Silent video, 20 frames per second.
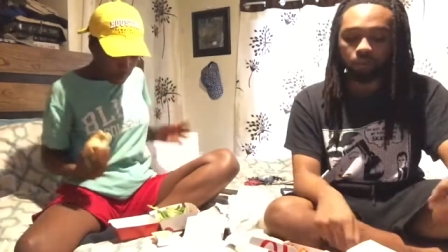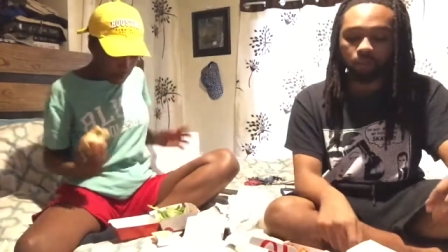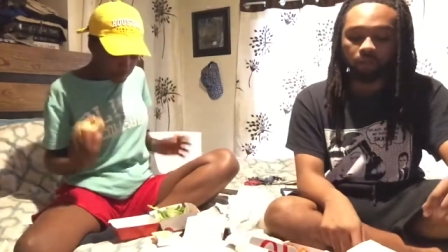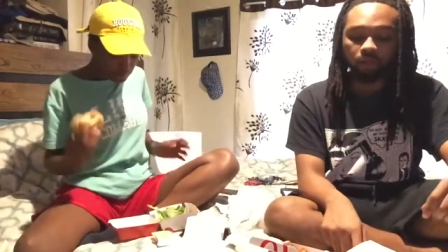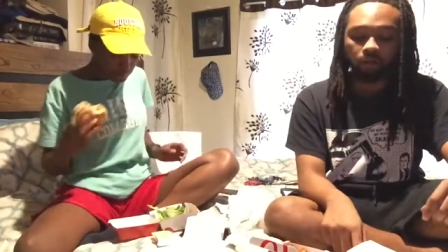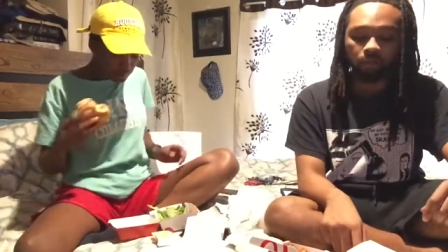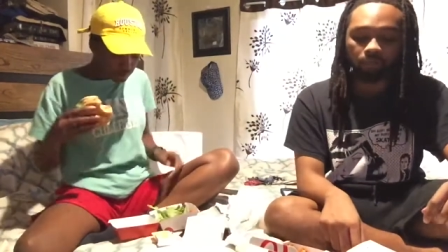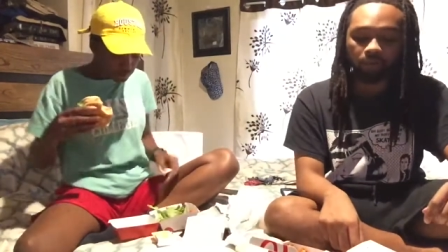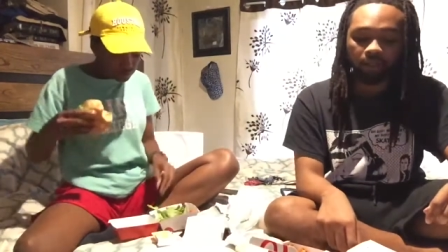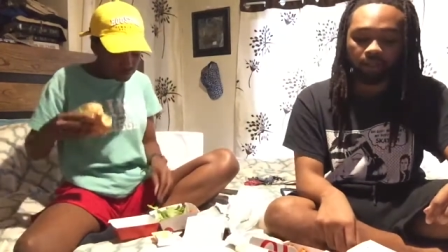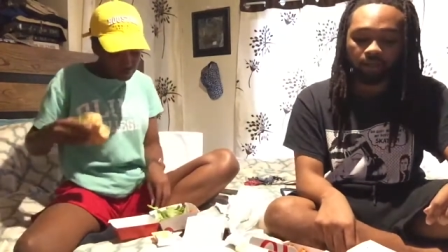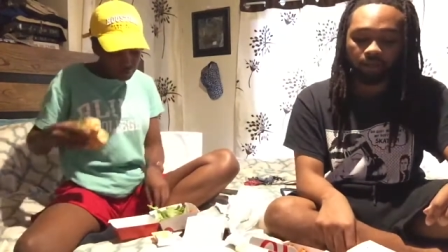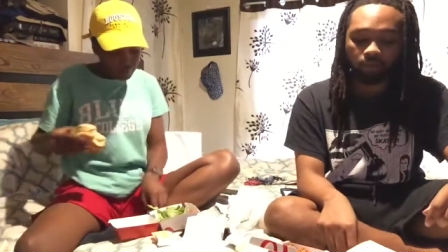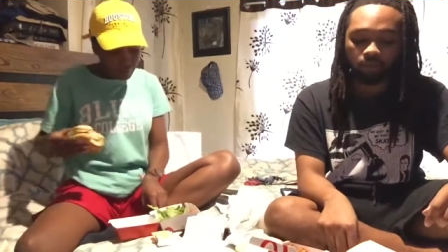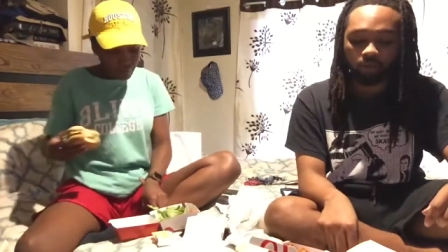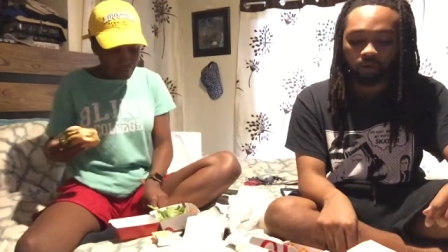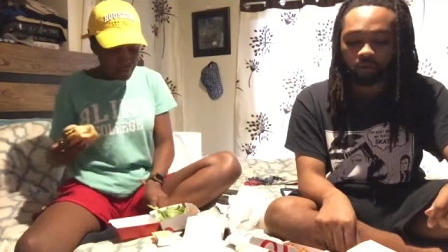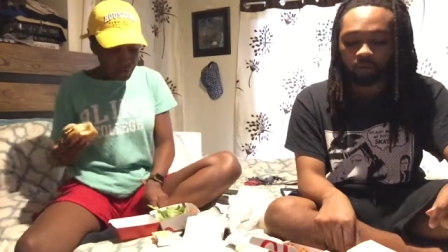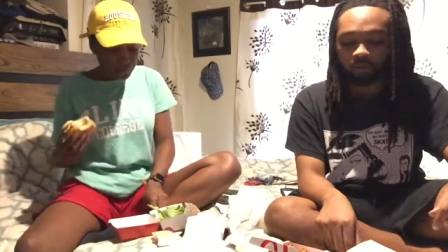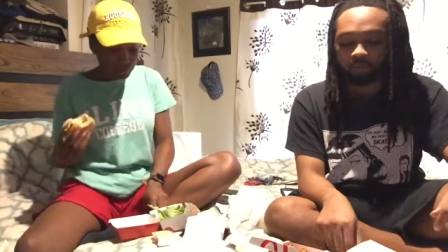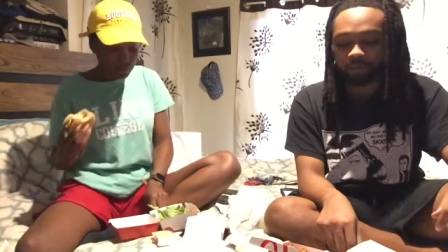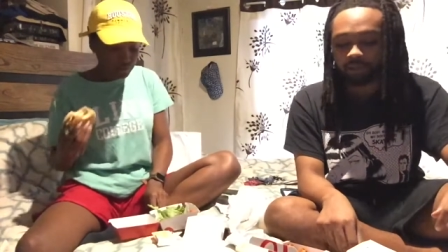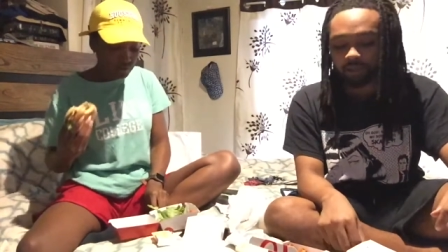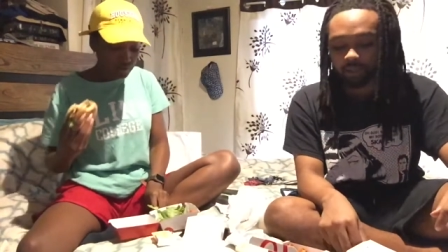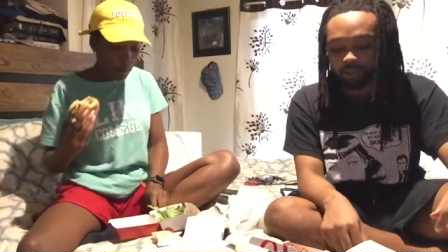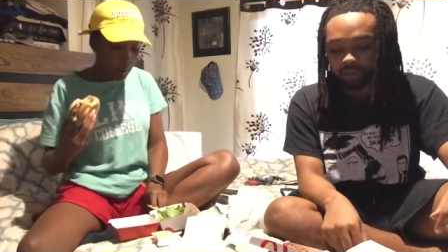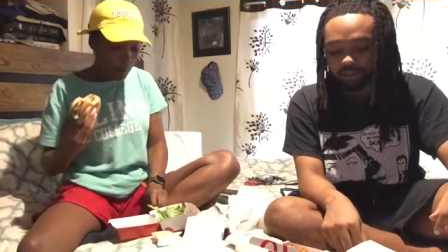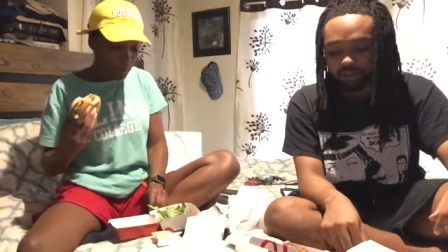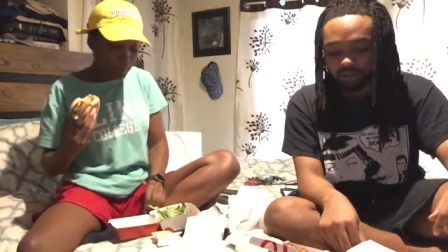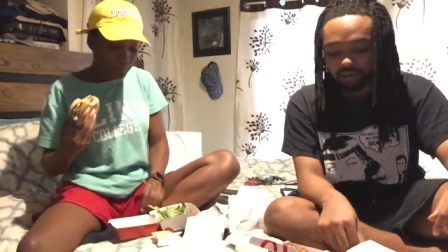we're going to be in our own
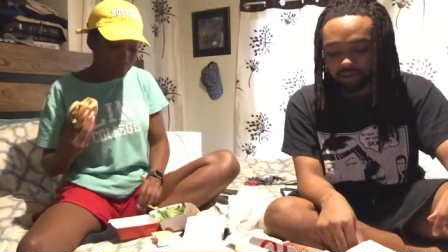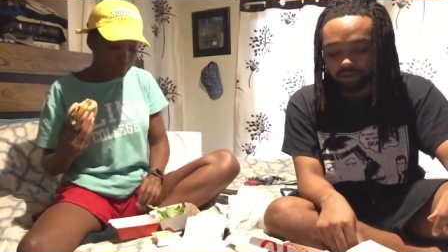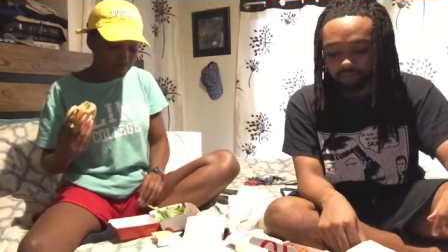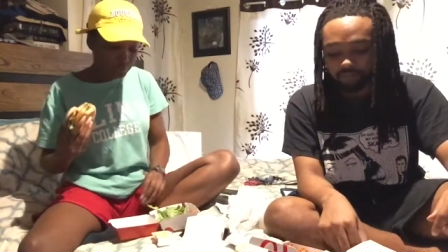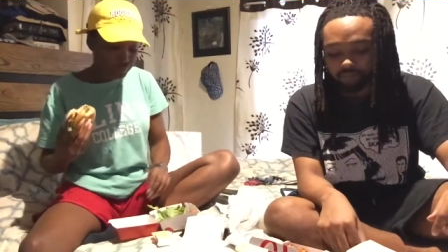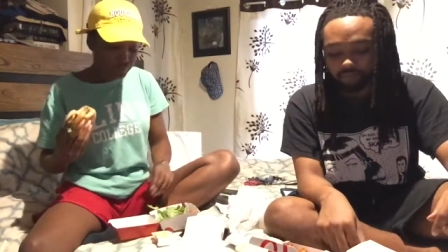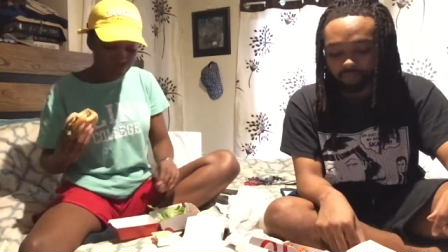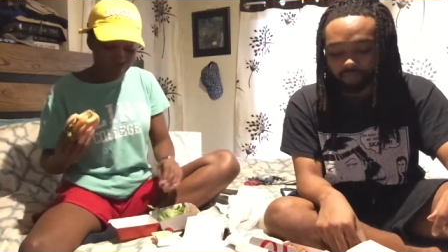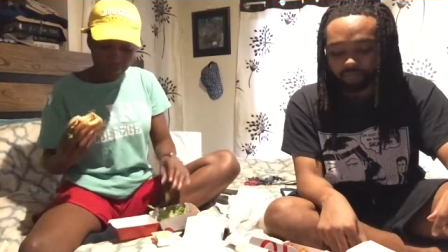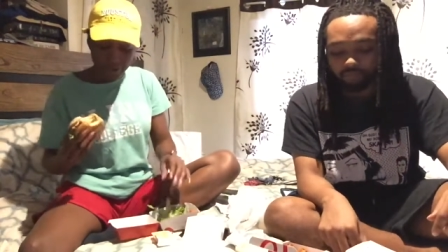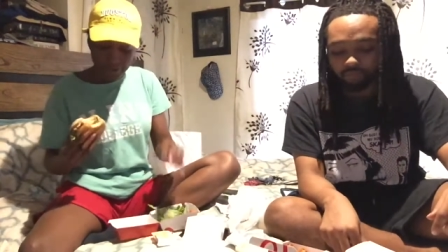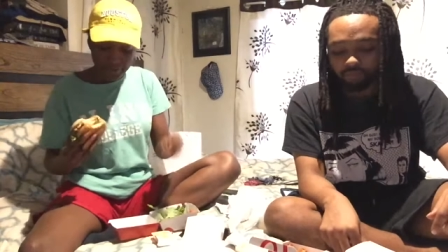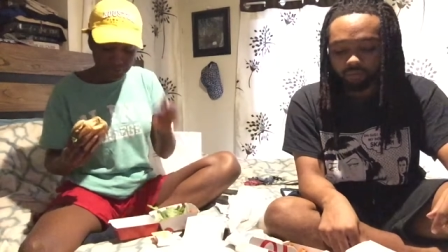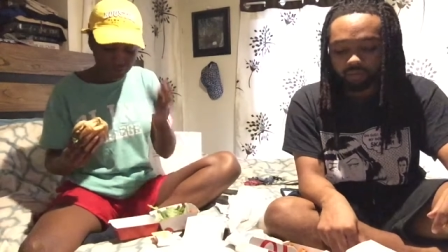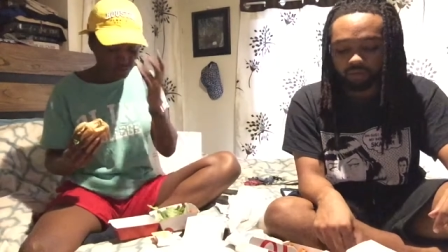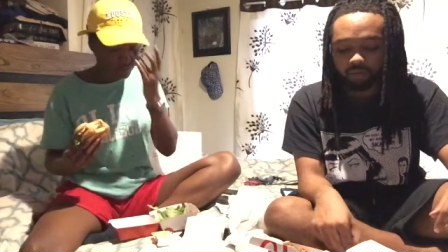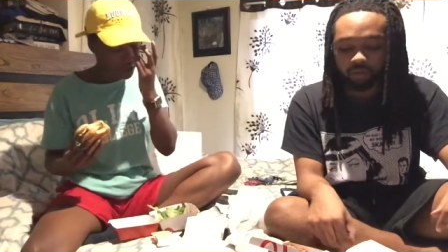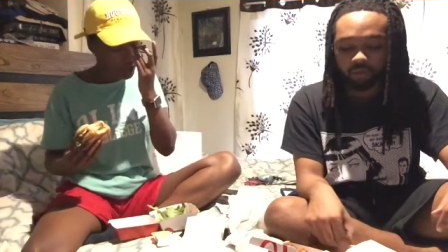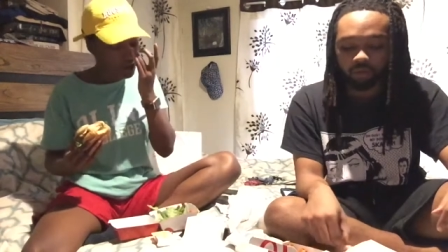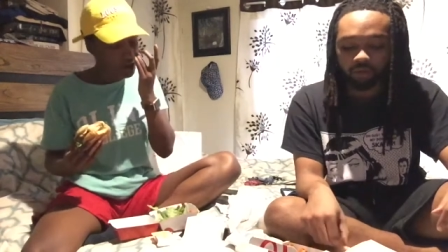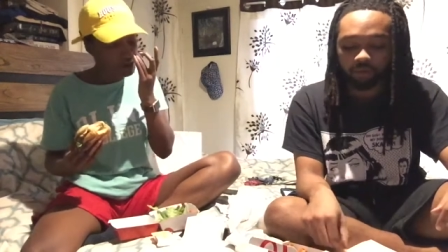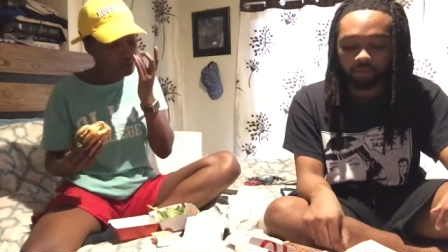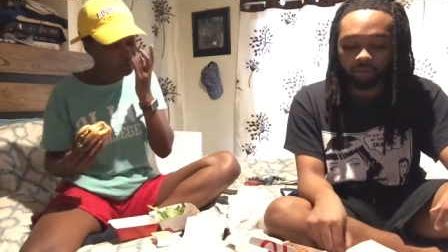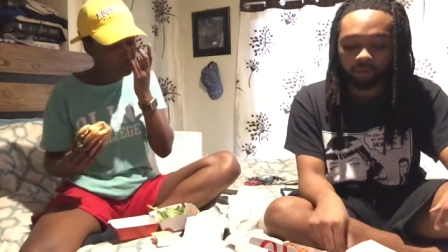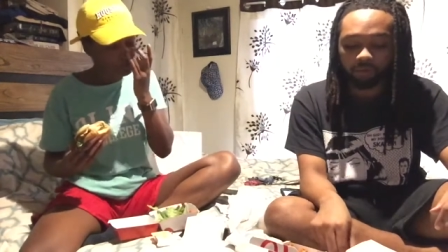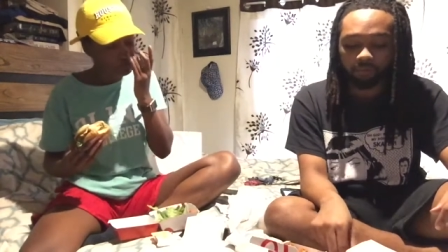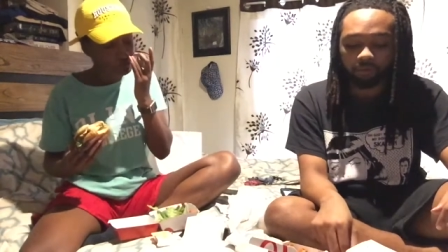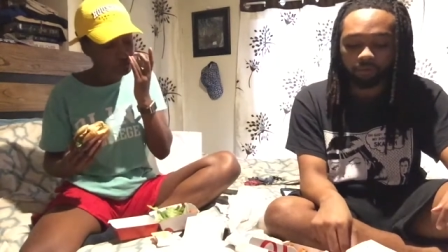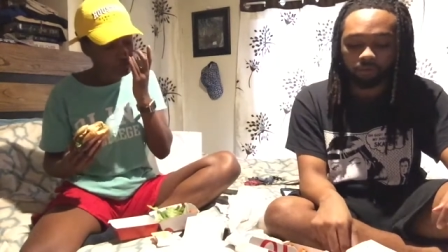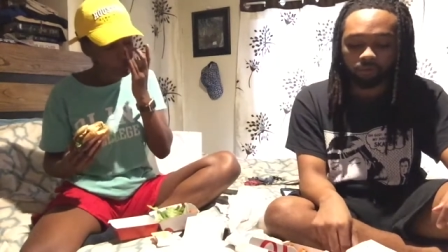place. So we'll
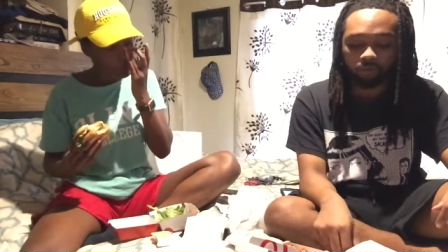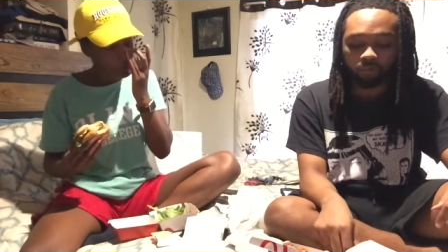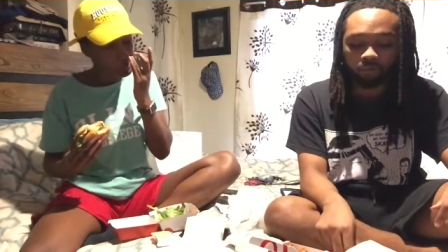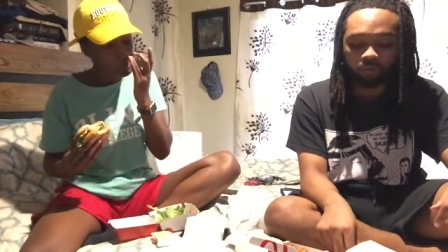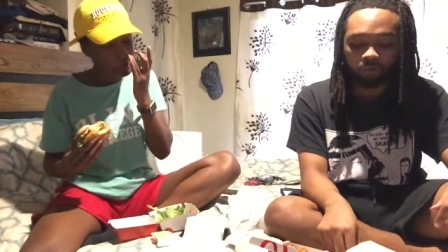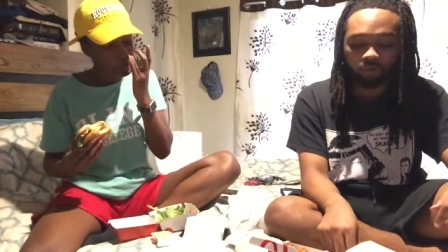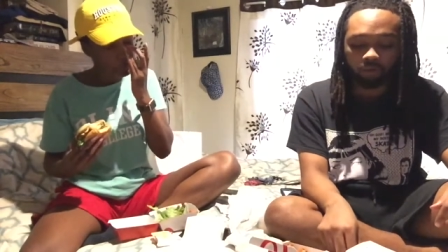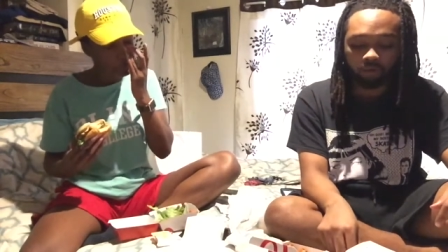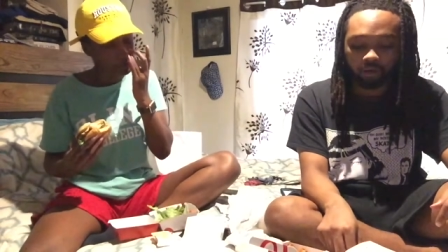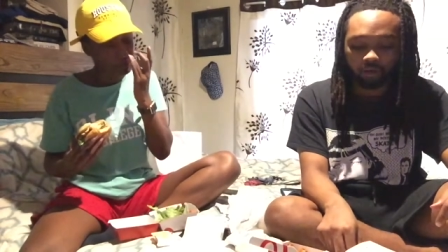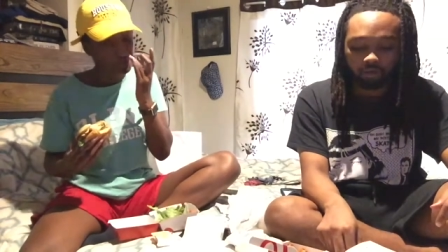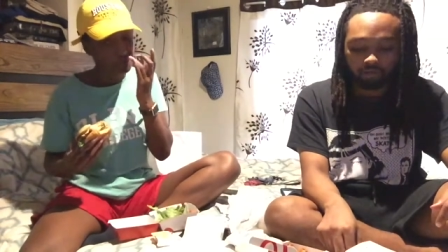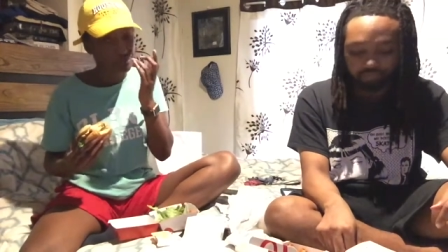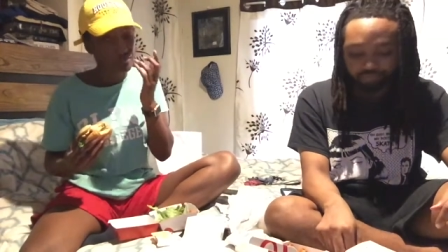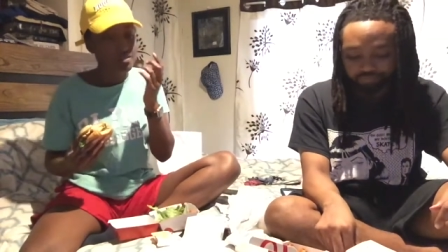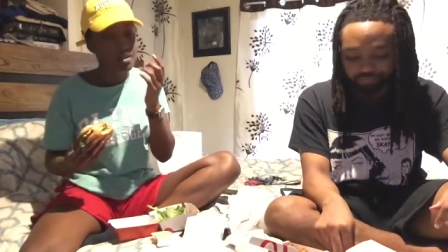be able to do more